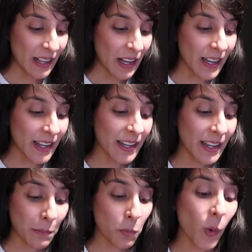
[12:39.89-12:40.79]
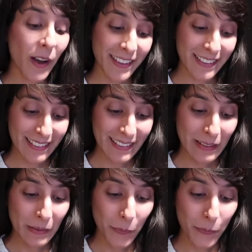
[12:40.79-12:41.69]
I am one
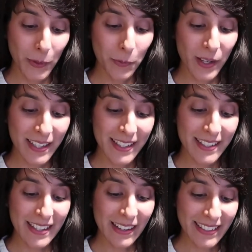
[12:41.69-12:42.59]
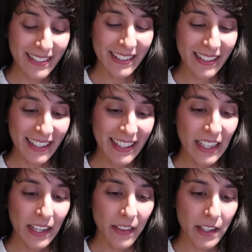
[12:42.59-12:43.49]
with what it is I desire.
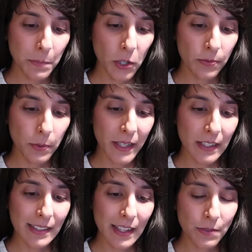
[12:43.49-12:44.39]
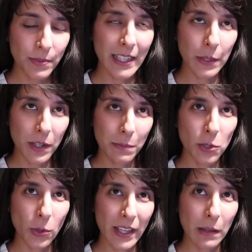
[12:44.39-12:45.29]
And that's beautiful because that's really what I'm
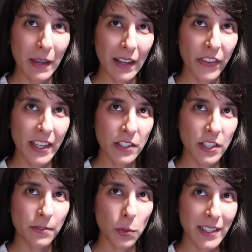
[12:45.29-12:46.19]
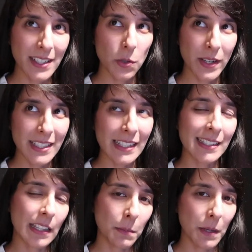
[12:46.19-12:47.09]
talking about. The energy of 2020
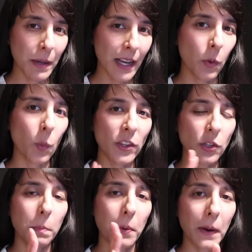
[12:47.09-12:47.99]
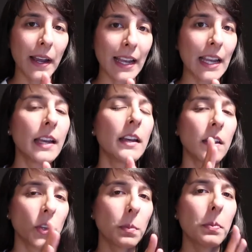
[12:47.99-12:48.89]
is going to be about. When you pray,
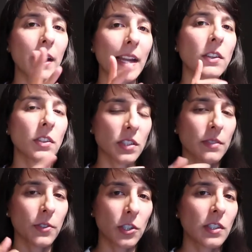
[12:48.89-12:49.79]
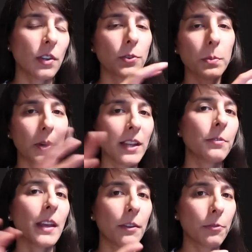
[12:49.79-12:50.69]
you're praying not just for yourself, you're praying
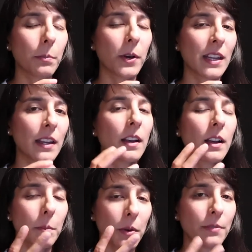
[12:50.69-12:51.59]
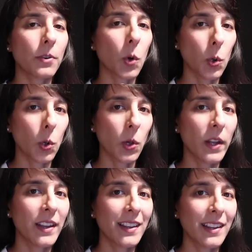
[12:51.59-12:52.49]
for everybody. I pray for all,
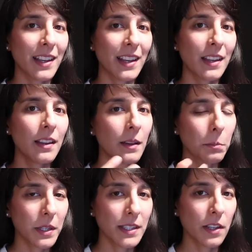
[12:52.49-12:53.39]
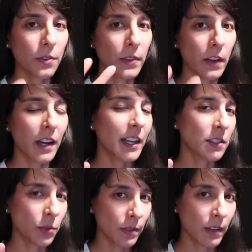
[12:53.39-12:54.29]
okay? Myself and the
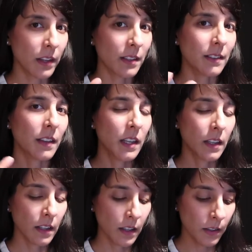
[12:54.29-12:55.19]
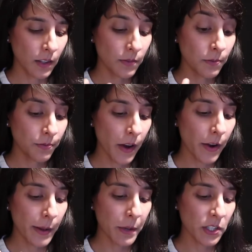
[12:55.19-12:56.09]
highest good of others. It's
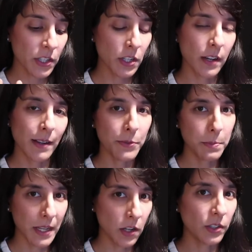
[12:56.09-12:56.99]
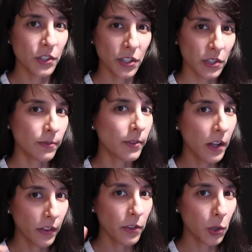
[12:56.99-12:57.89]
very much a time to be conscious of
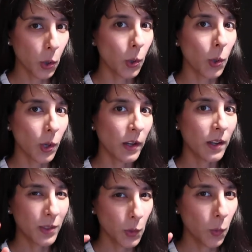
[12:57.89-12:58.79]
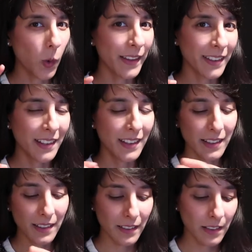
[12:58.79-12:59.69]
the all, the one,
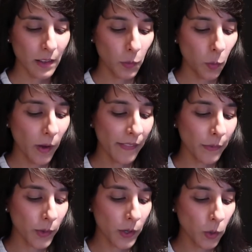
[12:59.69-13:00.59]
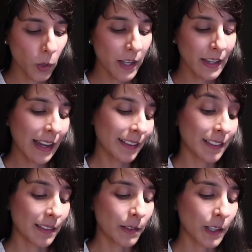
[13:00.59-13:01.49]
the one. We are all
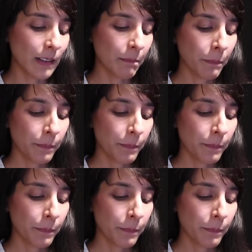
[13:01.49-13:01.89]
connected, right?